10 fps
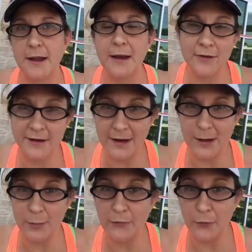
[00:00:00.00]
every
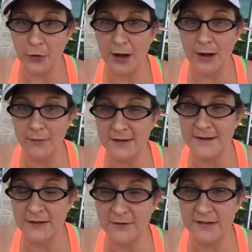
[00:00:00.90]
day before I went
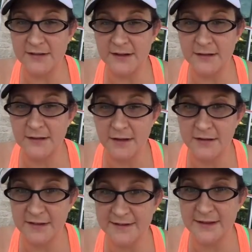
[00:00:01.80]
to convention
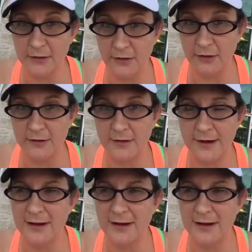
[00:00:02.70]
just to learn.